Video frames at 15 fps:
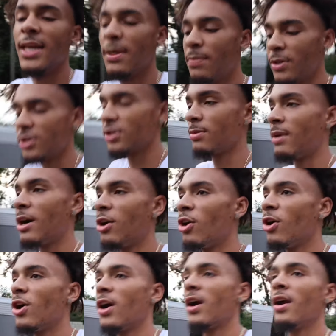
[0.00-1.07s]
take pictures of my
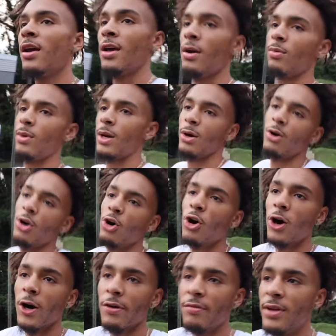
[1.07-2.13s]
car when I go to
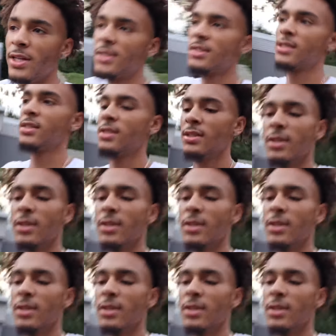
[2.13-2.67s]
car events